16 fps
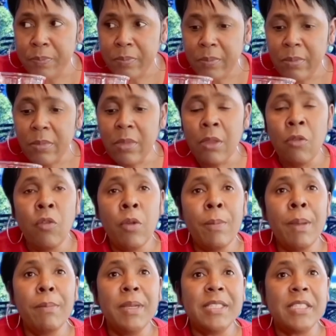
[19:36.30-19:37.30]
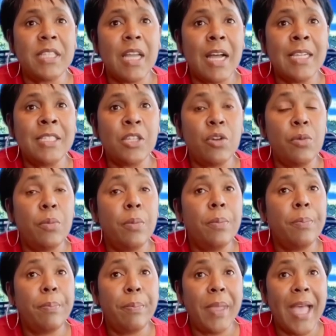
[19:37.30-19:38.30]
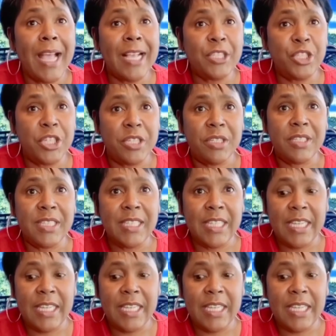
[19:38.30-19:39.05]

Remember, it's Tazo passion tea.